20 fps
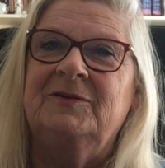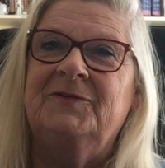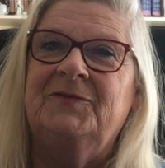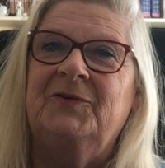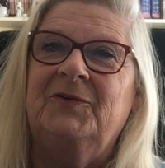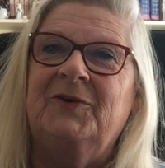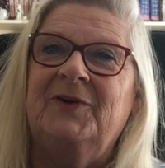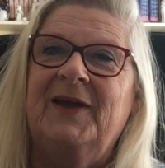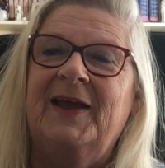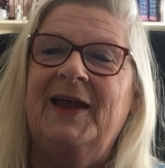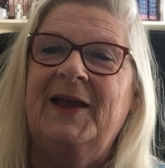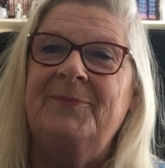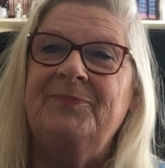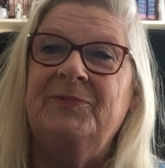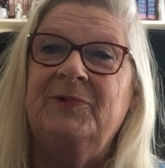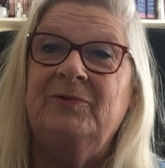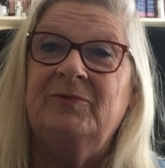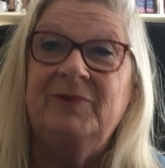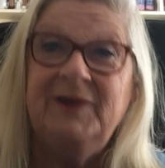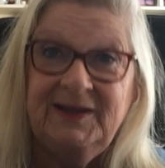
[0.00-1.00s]
for
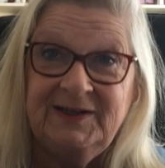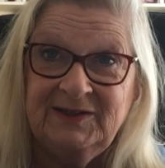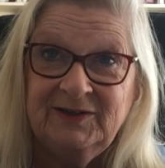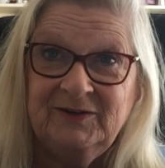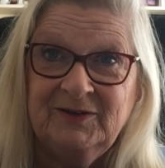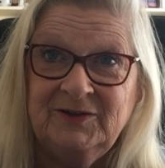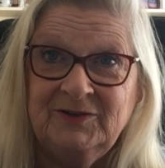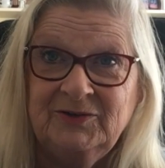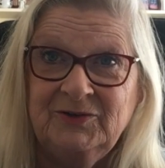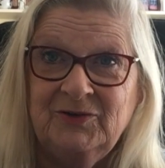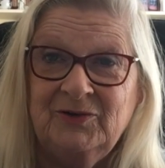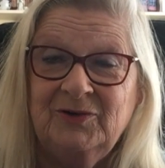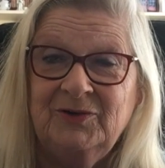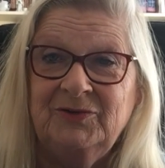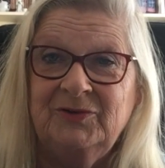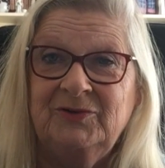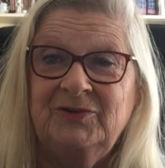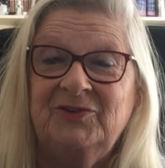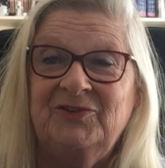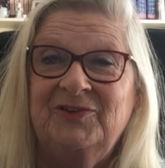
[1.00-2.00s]
um, reading Under the
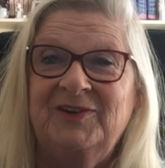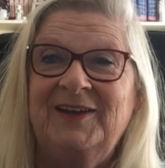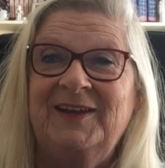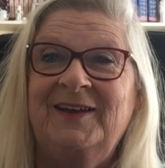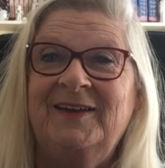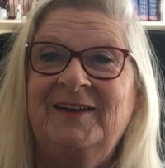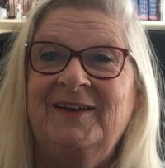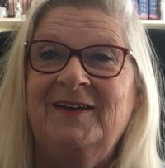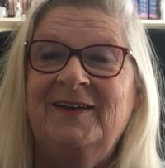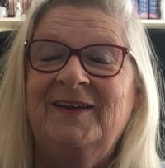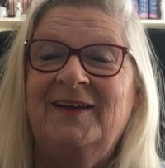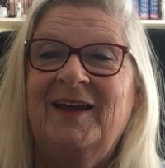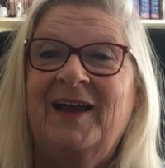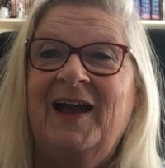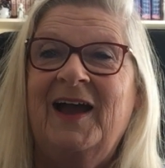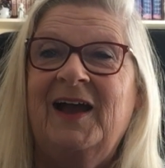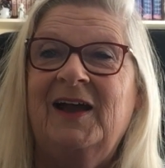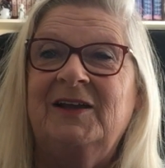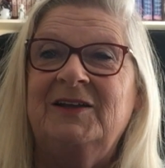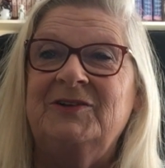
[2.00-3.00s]
Hawthorn Tree
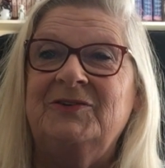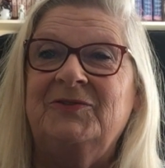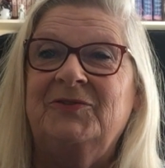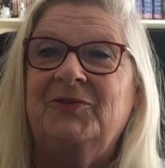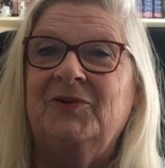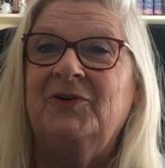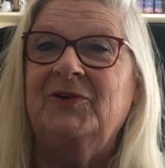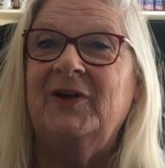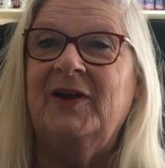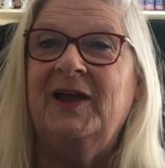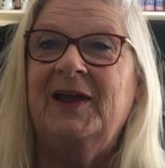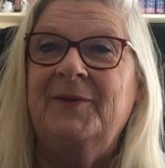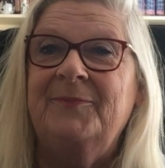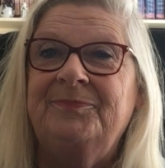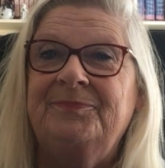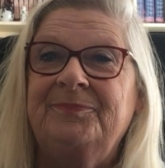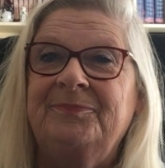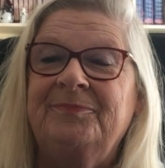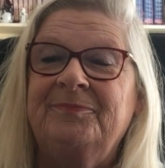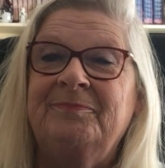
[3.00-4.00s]
and for
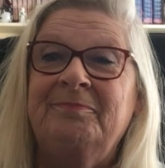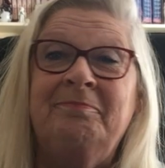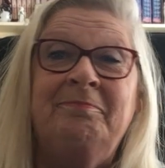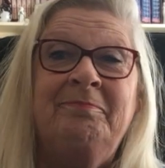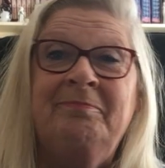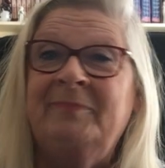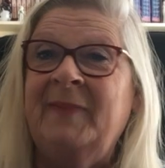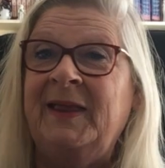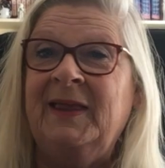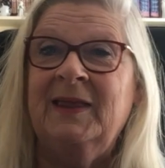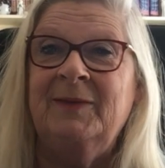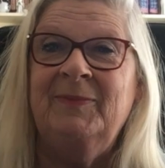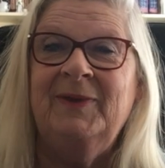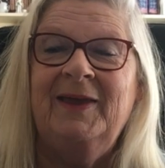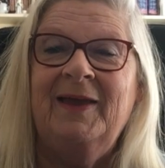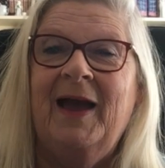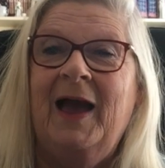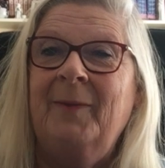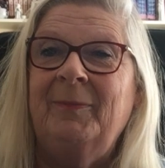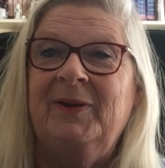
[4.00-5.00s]
um, making me
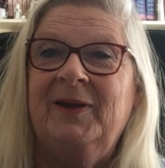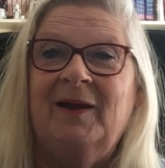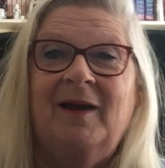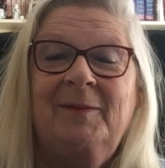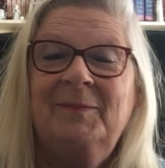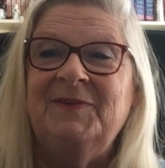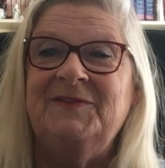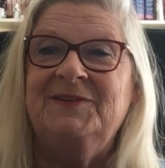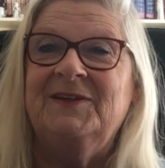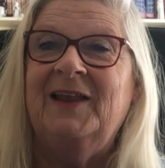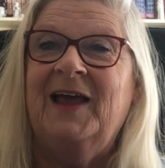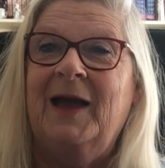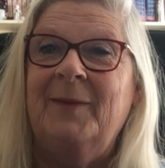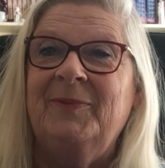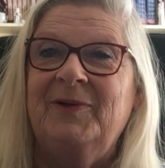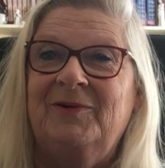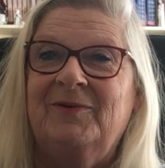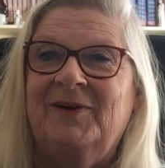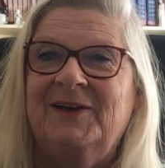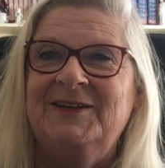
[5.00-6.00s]
happy. I'm still
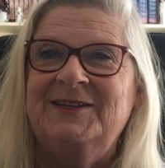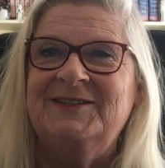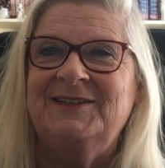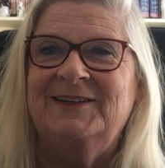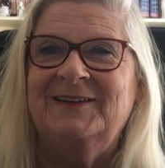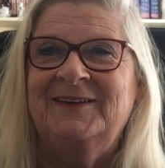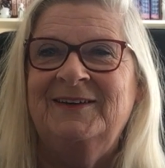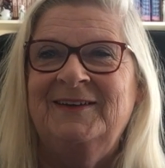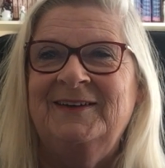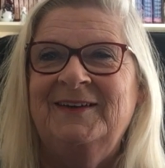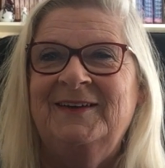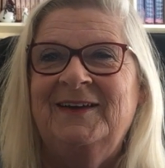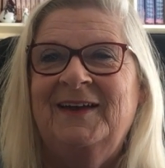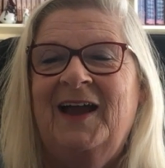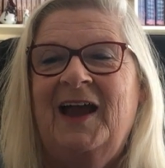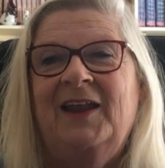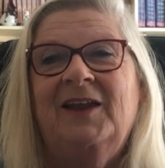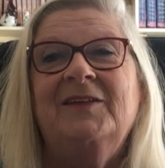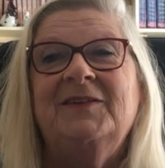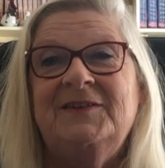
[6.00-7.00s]
happy writing
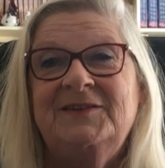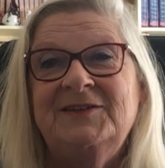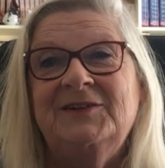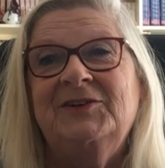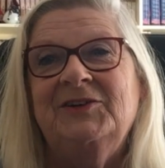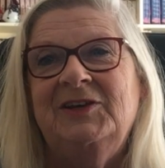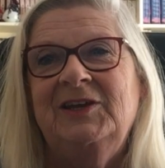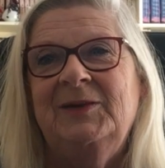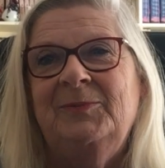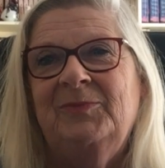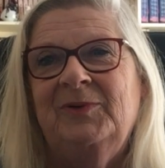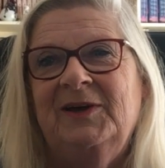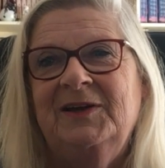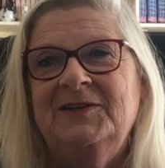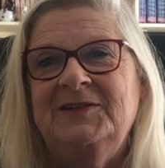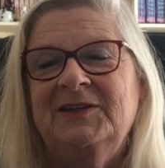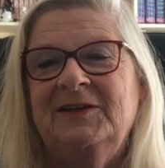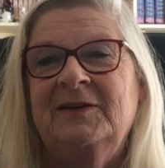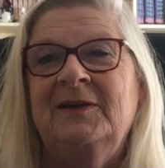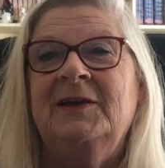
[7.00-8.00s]
and I'll still keep
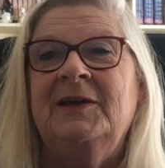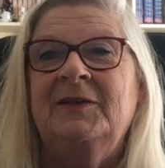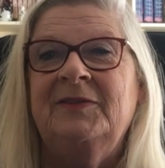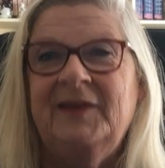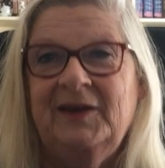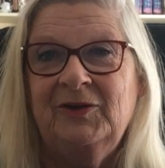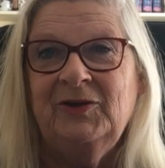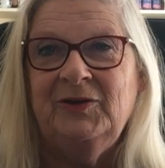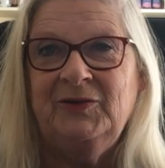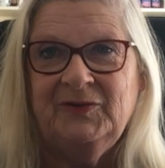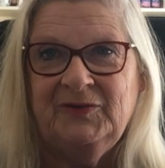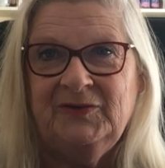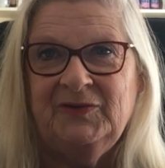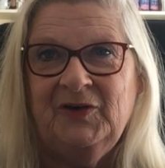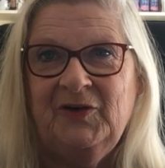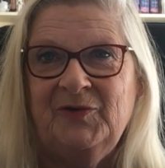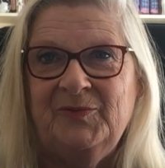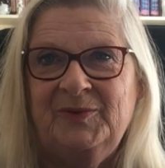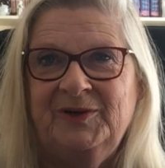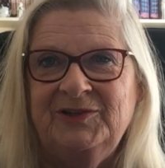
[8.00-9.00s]
writing. Thank you
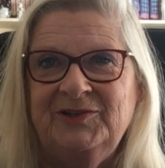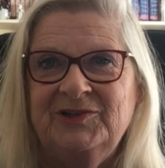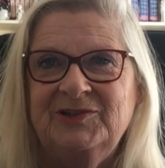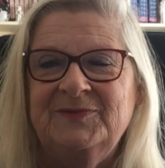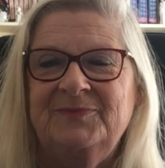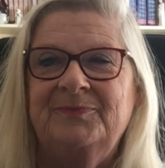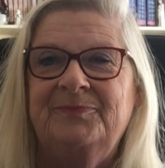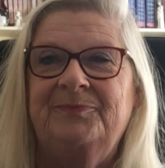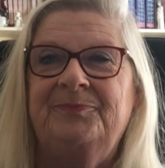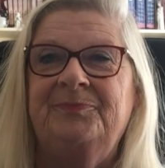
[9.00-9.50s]
so much.